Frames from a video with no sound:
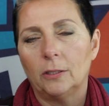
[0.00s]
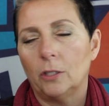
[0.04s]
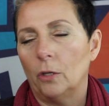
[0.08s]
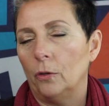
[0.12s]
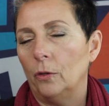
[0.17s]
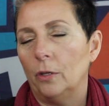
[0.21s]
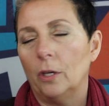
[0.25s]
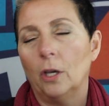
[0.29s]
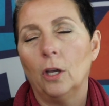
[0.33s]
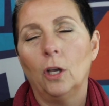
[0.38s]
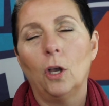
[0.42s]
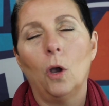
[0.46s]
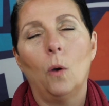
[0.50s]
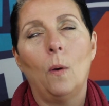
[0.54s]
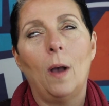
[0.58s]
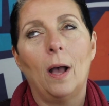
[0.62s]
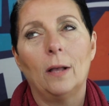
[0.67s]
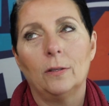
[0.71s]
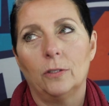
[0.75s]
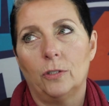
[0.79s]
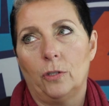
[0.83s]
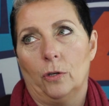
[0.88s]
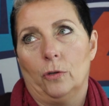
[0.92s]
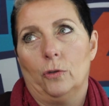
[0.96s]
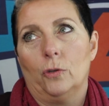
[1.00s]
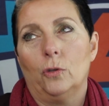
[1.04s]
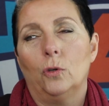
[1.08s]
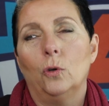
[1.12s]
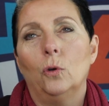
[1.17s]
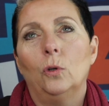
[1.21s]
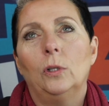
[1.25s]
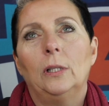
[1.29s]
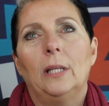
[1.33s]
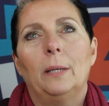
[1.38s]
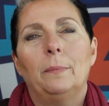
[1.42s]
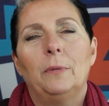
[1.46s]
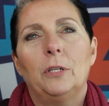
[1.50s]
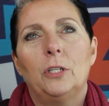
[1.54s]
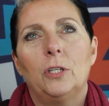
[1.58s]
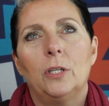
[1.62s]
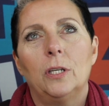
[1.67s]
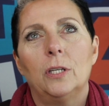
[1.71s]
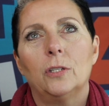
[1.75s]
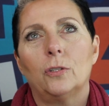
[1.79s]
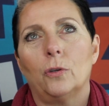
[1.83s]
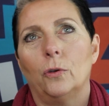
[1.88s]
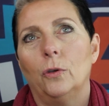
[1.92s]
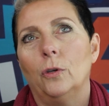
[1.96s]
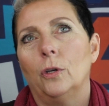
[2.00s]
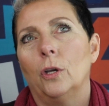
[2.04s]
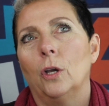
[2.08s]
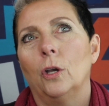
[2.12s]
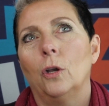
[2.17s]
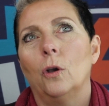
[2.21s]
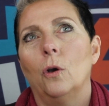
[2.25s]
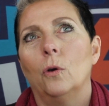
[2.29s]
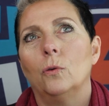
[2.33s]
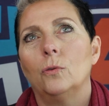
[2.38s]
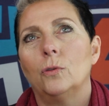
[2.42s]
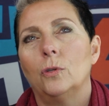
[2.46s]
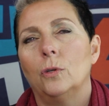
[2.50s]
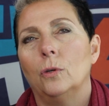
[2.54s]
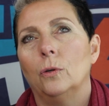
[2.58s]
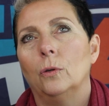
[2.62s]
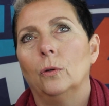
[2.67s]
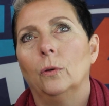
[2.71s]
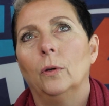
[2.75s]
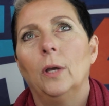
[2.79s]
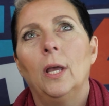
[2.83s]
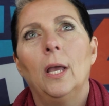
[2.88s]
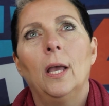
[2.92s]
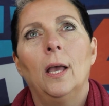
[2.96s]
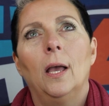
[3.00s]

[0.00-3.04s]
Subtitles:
So you can go out and search Google Images, or you can go to